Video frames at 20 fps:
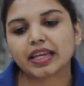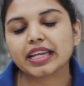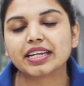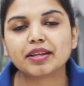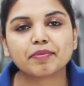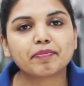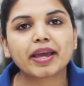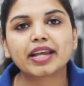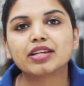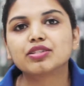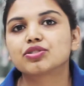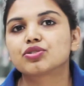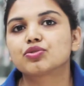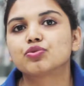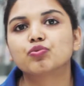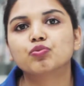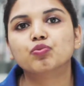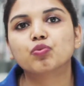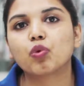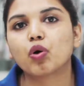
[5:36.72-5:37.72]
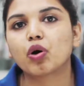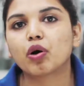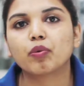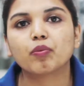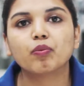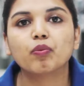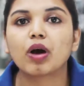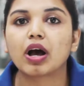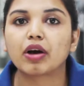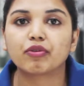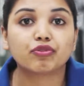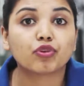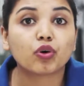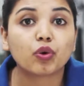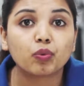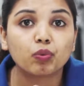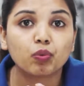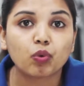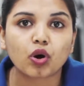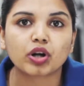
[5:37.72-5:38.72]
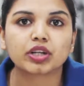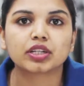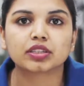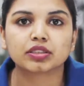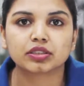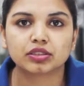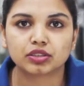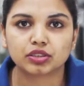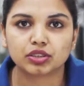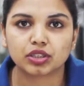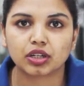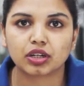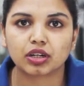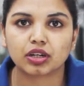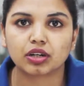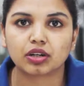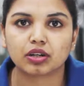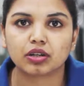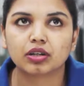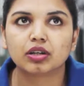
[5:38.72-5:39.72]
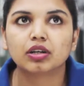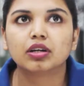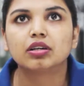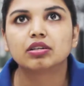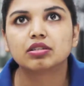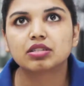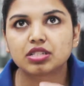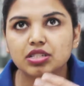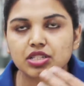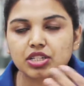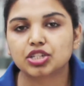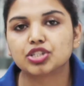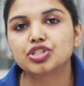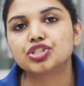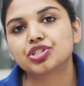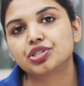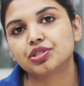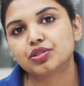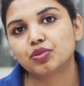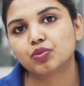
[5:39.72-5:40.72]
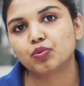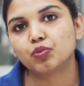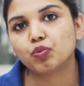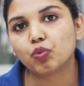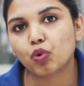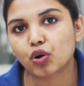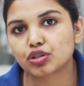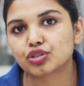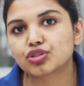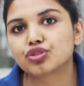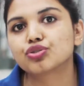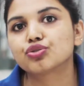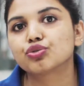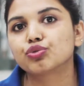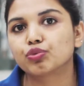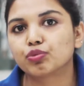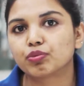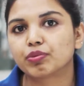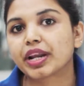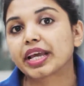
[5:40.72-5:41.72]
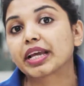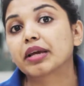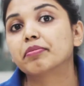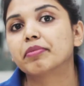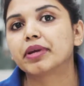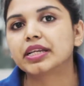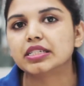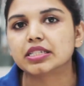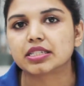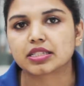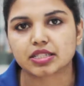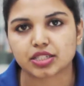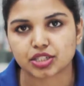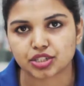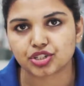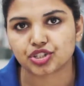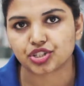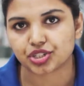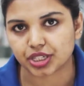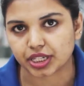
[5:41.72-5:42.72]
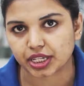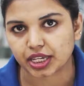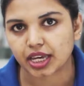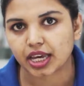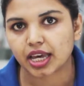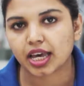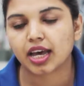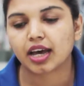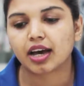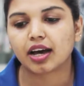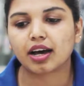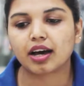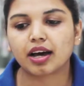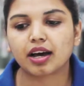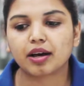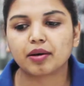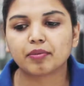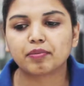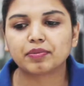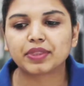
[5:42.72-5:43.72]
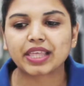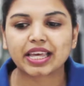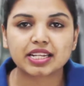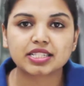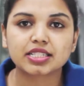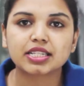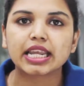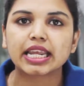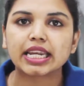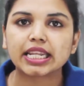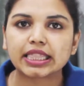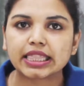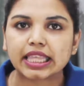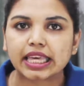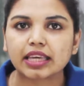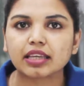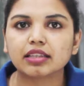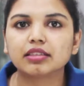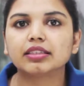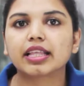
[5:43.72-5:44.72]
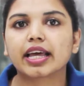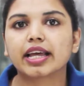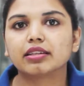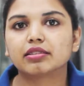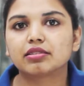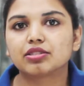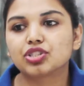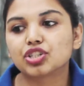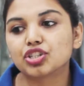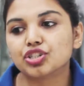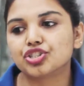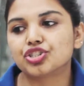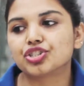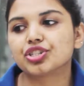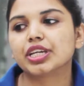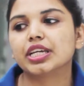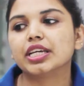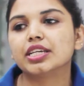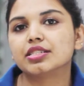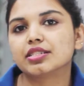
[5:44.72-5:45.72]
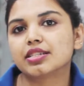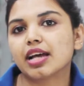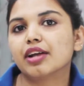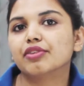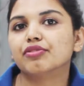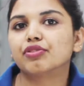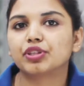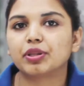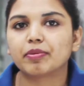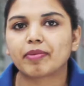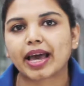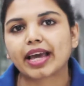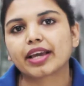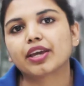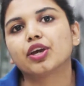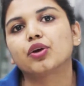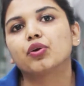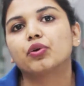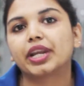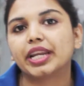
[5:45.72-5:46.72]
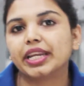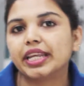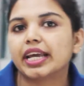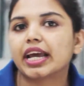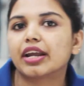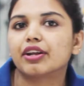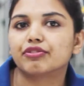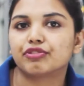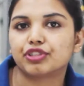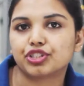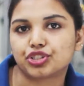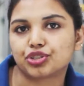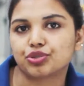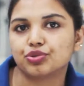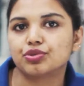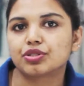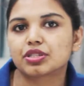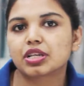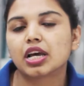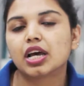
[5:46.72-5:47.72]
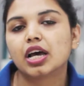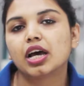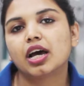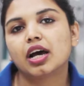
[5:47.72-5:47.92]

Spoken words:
It depends for what the surgeon wants to recommend the surgery. There isn't anything that surgery is done for the backache or any kind of issues.